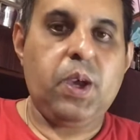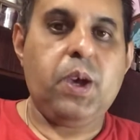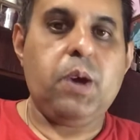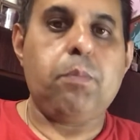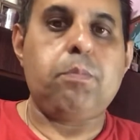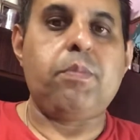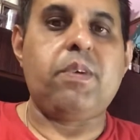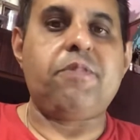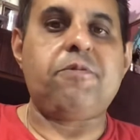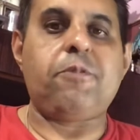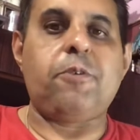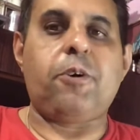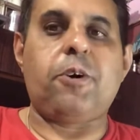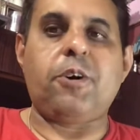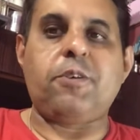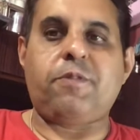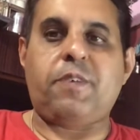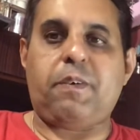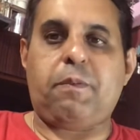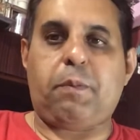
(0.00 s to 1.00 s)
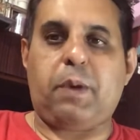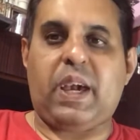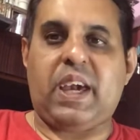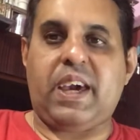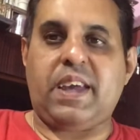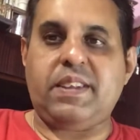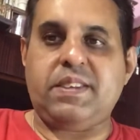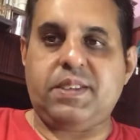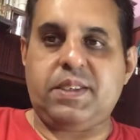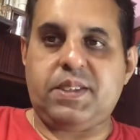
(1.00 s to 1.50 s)
Before we
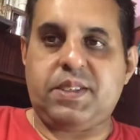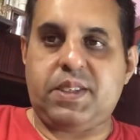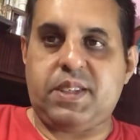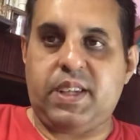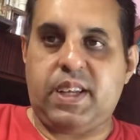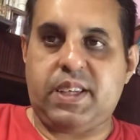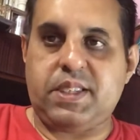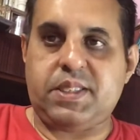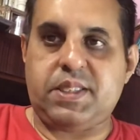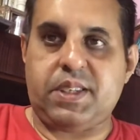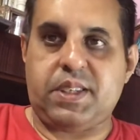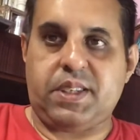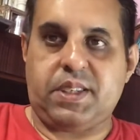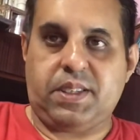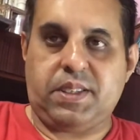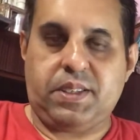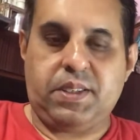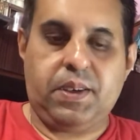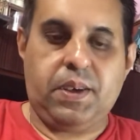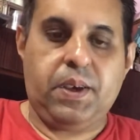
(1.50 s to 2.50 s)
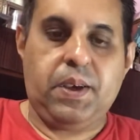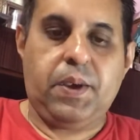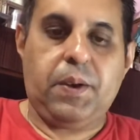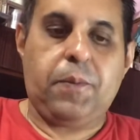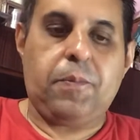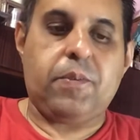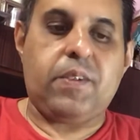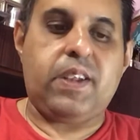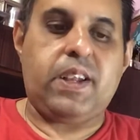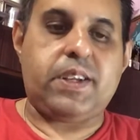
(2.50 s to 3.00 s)
begin this lesson,
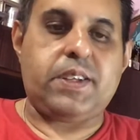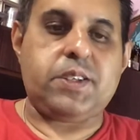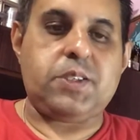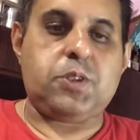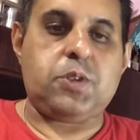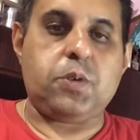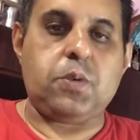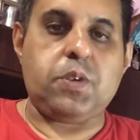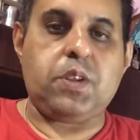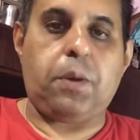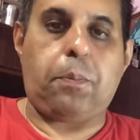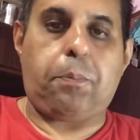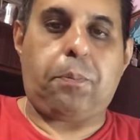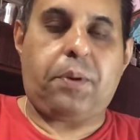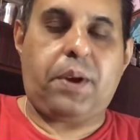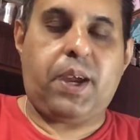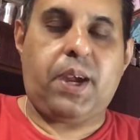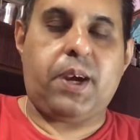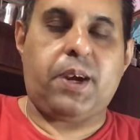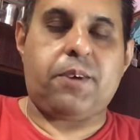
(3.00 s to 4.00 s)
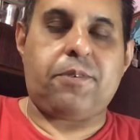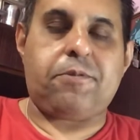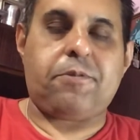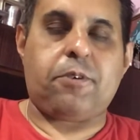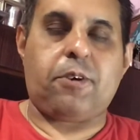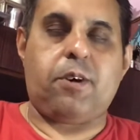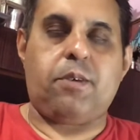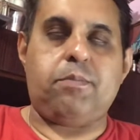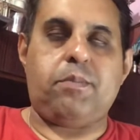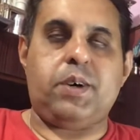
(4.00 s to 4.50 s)
let us do the prayer
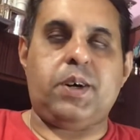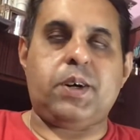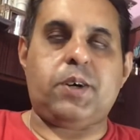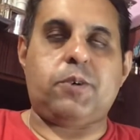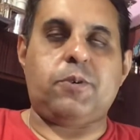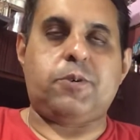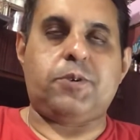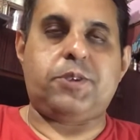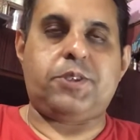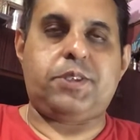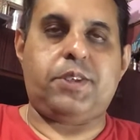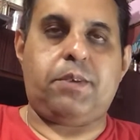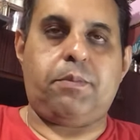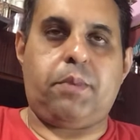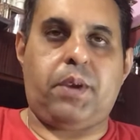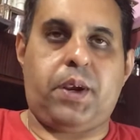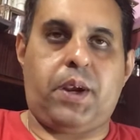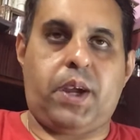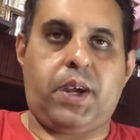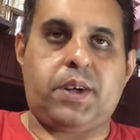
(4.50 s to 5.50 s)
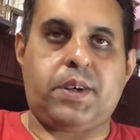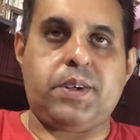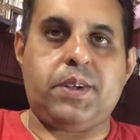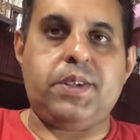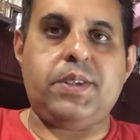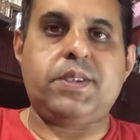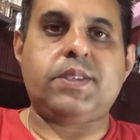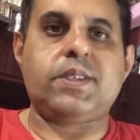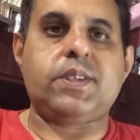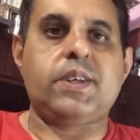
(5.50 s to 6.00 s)
from A Course in
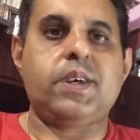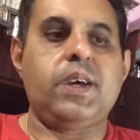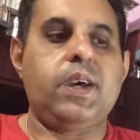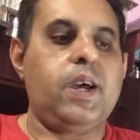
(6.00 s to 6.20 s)
Miracles.